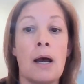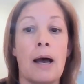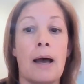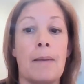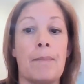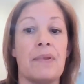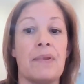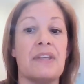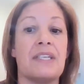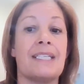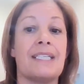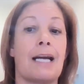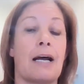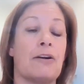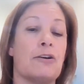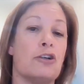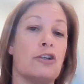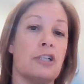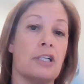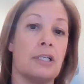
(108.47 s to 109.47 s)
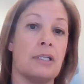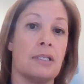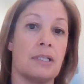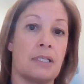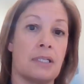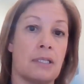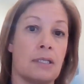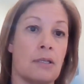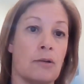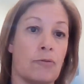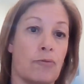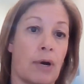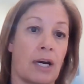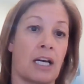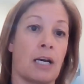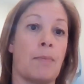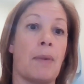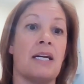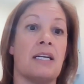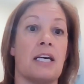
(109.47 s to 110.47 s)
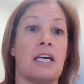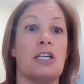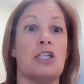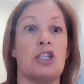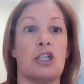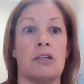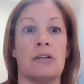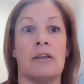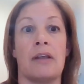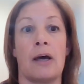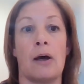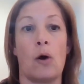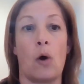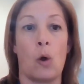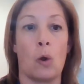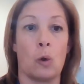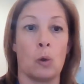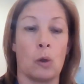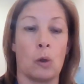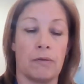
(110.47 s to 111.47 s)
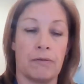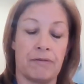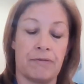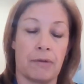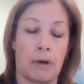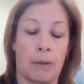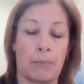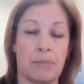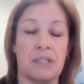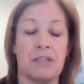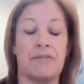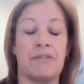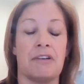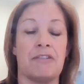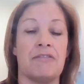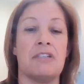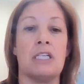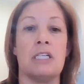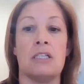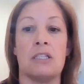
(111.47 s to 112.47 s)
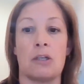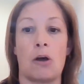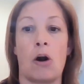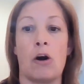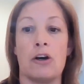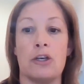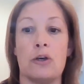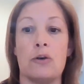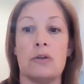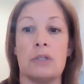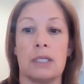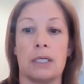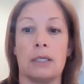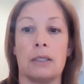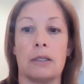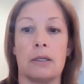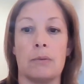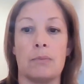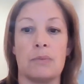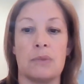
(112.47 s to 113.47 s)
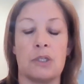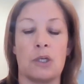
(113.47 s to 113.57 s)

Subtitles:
But the standard is the recommendation that all up to 15s are using them.